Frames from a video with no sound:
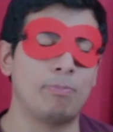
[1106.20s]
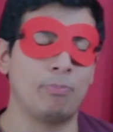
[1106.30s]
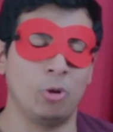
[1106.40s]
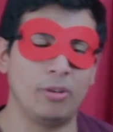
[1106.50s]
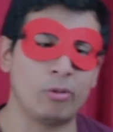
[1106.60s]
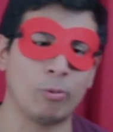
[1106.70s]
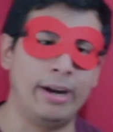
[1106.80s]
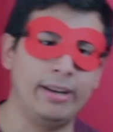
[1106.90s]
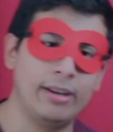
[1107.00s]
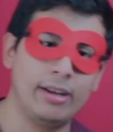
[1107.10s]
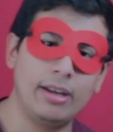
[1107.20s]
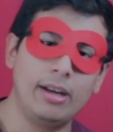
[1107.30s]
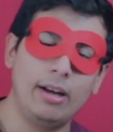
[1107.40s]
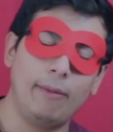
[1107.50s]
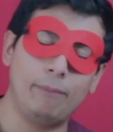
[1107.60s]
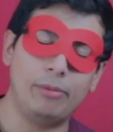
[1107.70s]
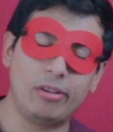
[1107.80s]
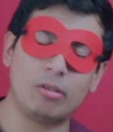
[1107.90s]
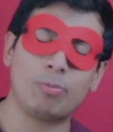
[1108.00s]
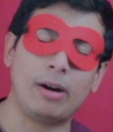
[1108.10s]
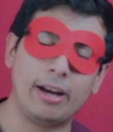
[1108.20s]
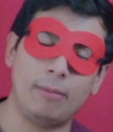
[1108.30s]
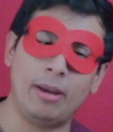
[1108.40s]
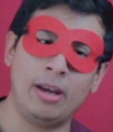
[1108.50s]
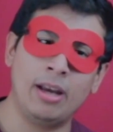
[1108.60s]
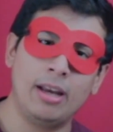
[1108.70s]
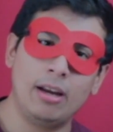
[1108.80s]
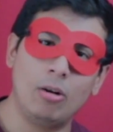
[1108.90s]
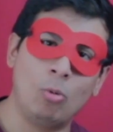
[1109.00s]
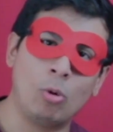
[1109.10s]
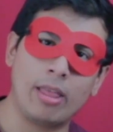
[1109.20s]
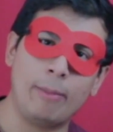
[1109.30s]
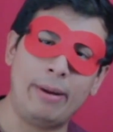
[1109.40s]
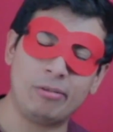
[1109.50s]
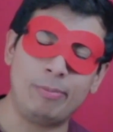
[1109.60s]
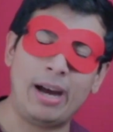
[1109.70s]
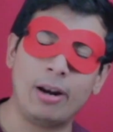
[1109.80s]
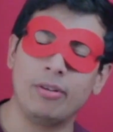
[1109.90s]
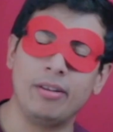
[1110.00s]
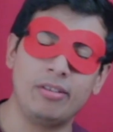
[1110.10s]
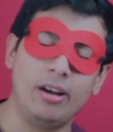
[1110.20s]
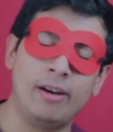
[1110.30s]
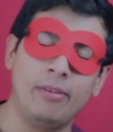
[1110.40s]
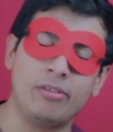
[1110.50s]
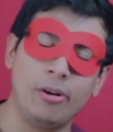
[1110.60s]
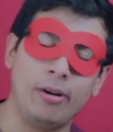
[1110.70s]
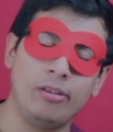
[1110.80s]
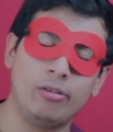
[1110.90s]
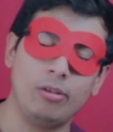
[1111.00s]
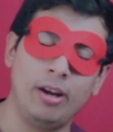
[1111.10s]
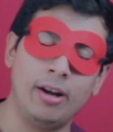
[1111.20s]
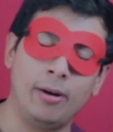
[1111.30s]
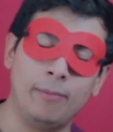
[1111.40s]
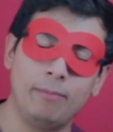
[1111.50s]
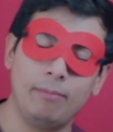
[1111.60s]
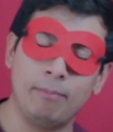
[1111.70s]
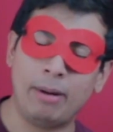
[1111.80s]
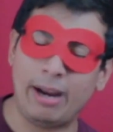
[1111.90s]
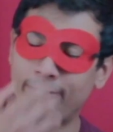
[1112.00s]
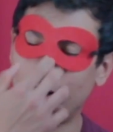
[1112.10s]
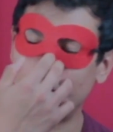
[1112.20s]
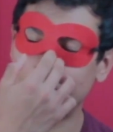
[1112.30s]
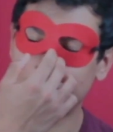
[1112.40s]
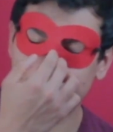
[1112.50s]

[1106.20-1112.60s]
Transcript: do this right, this is probably gonna be one of the best battles of the series, you know, by far.